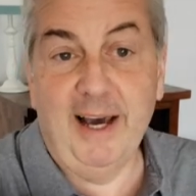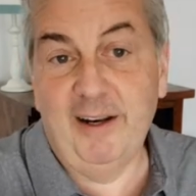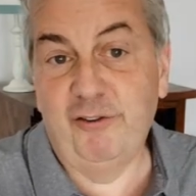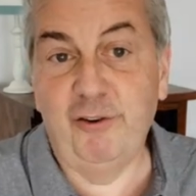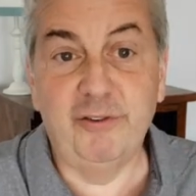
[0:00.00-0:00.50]

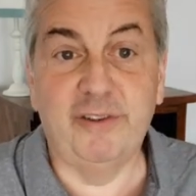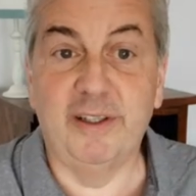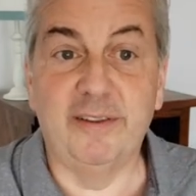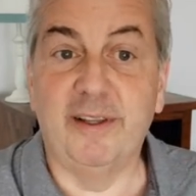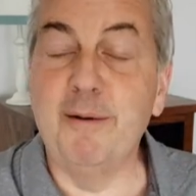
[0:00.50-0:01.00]
God has used
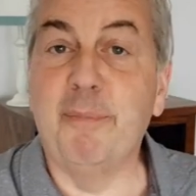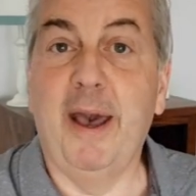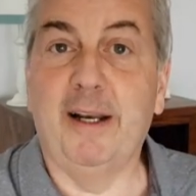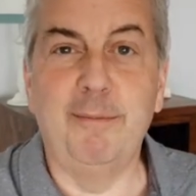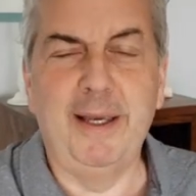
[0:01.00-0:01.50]
to
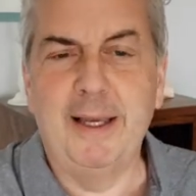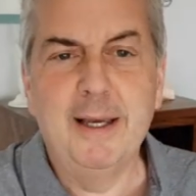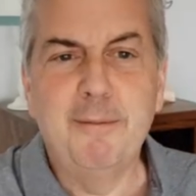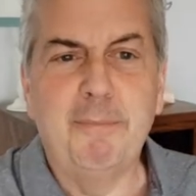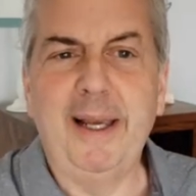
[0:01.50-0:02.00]
impact me.
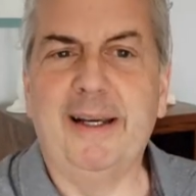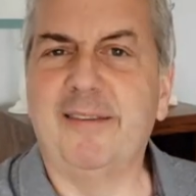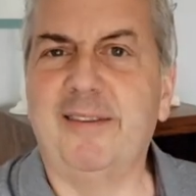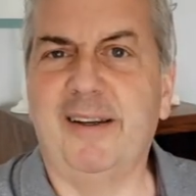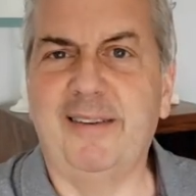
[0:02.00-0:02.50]
Micah
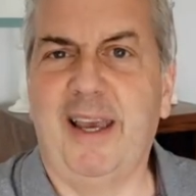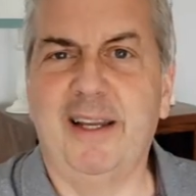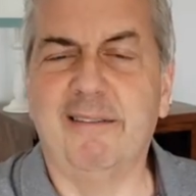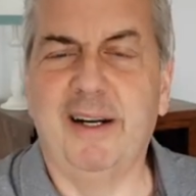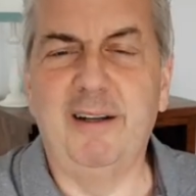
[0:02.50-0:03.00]

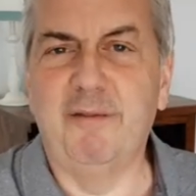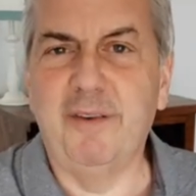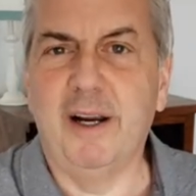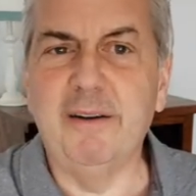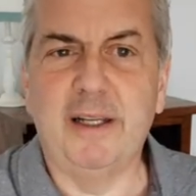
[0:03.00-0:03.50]
6:8, right?
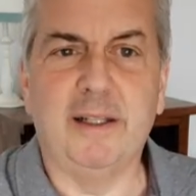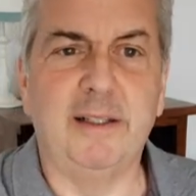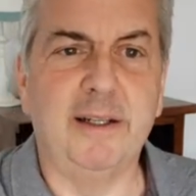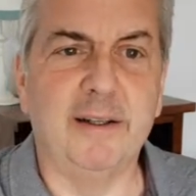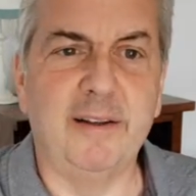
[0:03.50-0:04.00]
Very
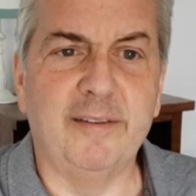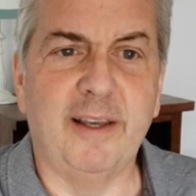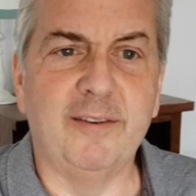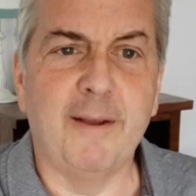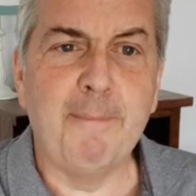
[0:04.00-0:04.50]
clear. He
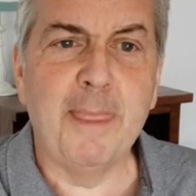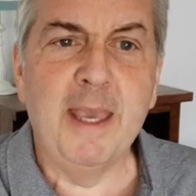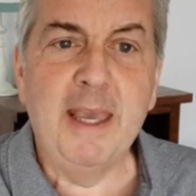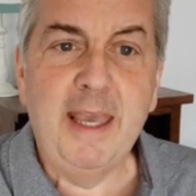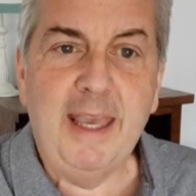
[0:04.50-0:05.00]
says,
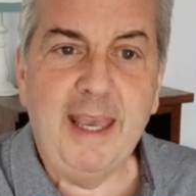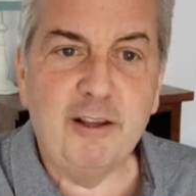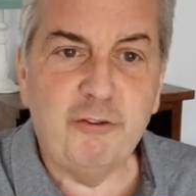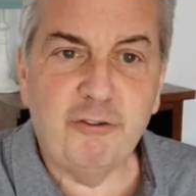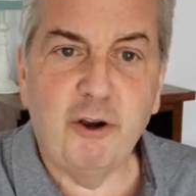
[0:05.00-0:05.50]
"He
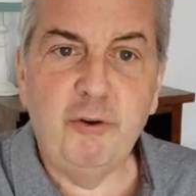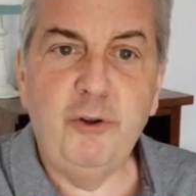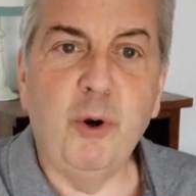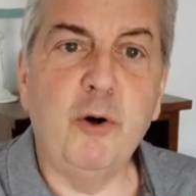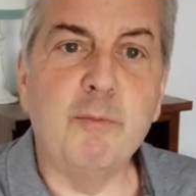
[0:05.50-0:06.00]
has shown
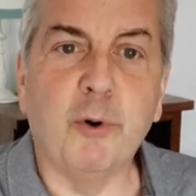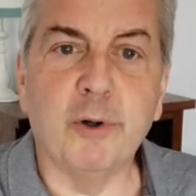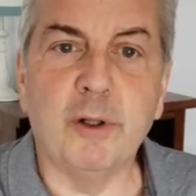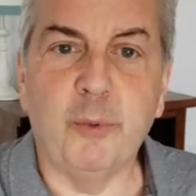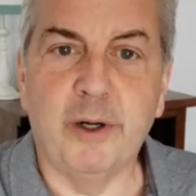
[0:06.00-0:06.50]
you, O
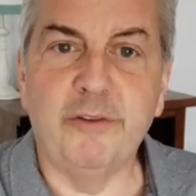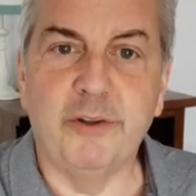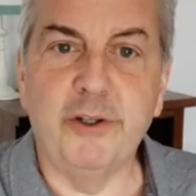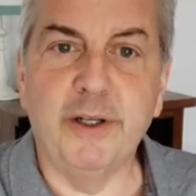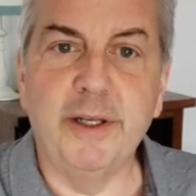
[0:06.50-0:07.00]
mortal, what
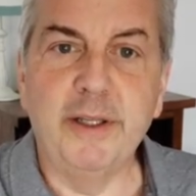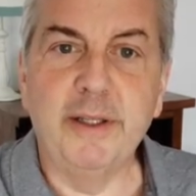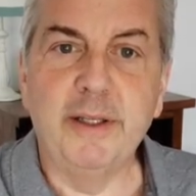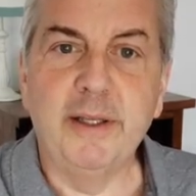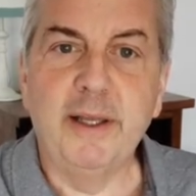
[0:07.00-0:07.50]
is good.
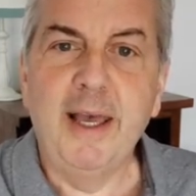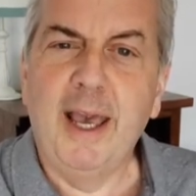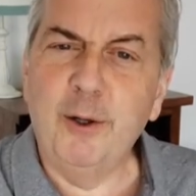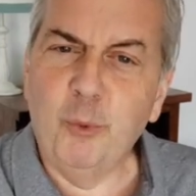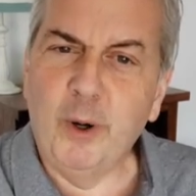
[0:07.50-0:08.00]

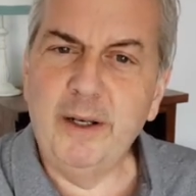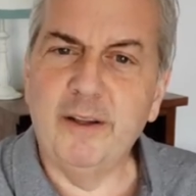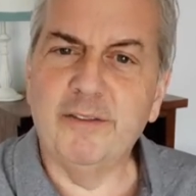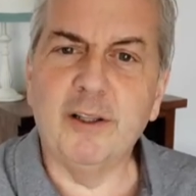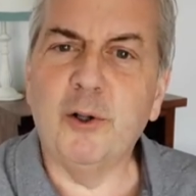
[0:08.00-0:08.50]
And what
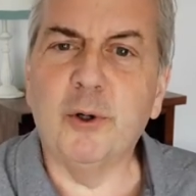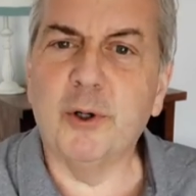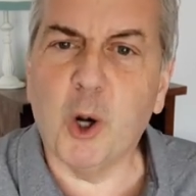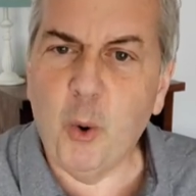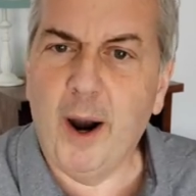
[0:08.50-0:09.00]
does the Lord
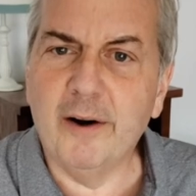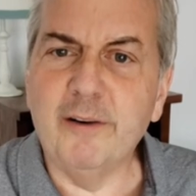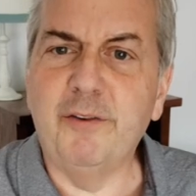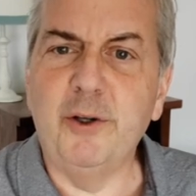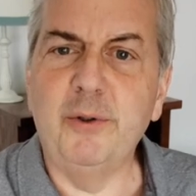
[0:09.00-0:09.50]
require
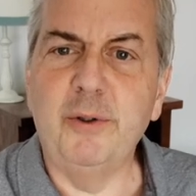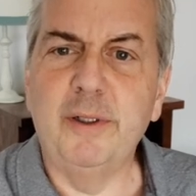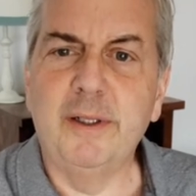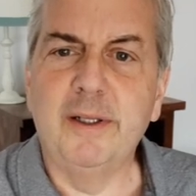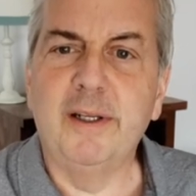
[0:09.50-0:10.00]
of you?
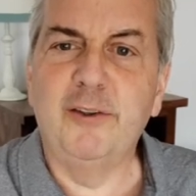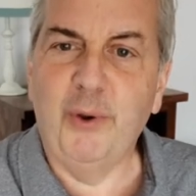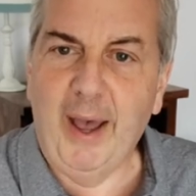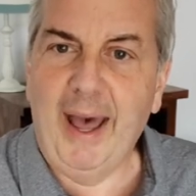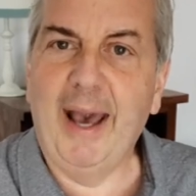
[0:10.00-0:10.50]

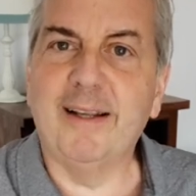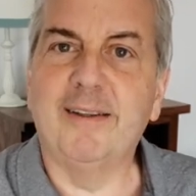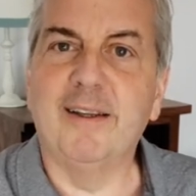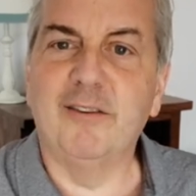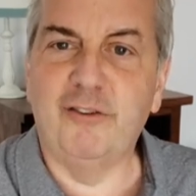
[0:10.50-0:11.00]
To
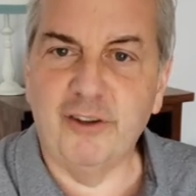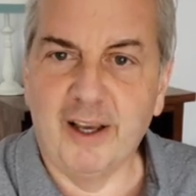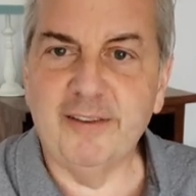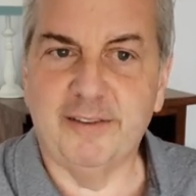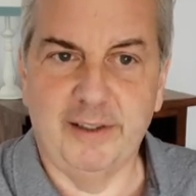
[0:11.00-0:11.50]
act
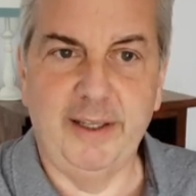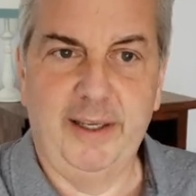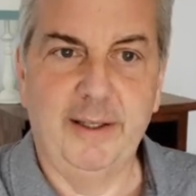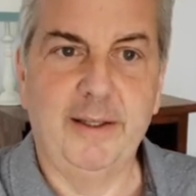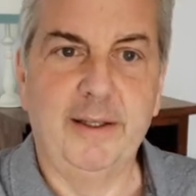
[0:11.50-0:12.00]

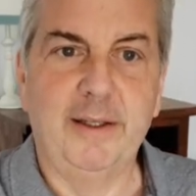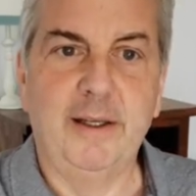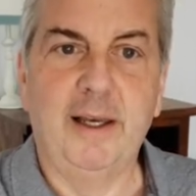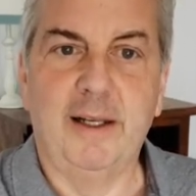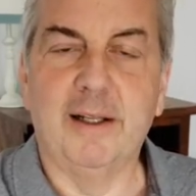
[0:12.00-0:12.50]
justly
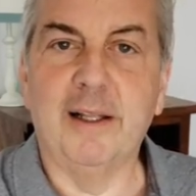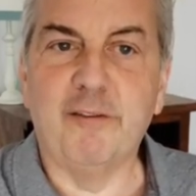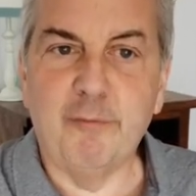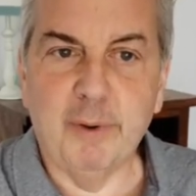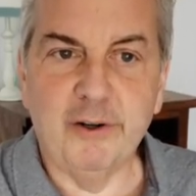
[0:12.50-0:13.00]
and to
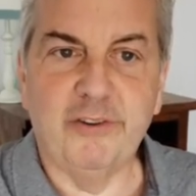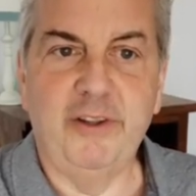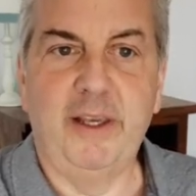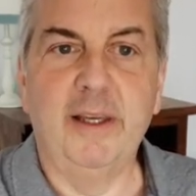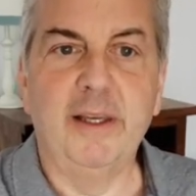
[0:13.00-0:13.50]
love
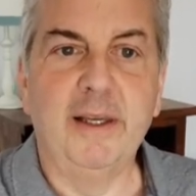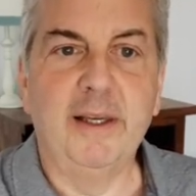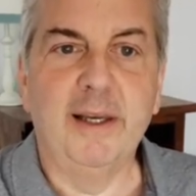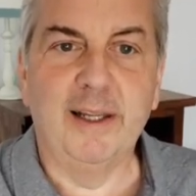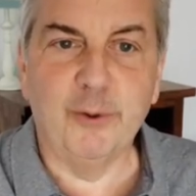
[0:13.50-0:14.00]
mercy
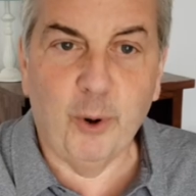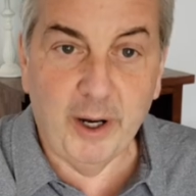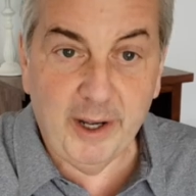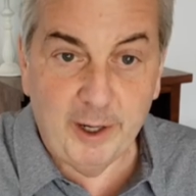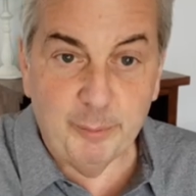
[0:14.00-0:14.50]
and to
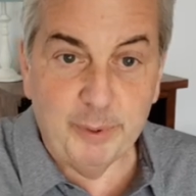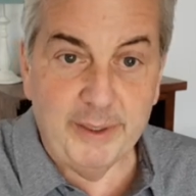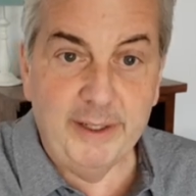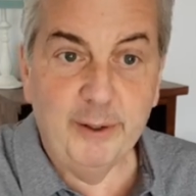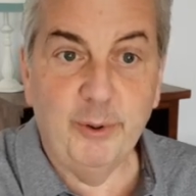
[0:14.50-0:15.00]
walk
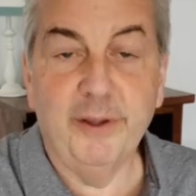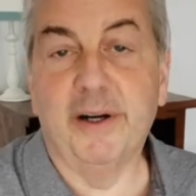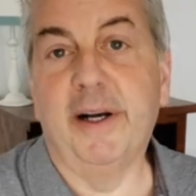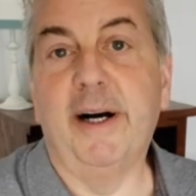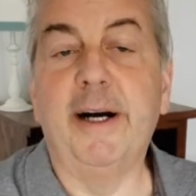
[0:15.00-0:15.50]
humbly with
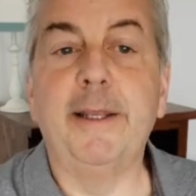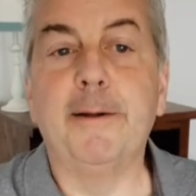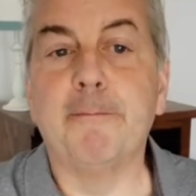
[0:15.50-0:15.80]
our God."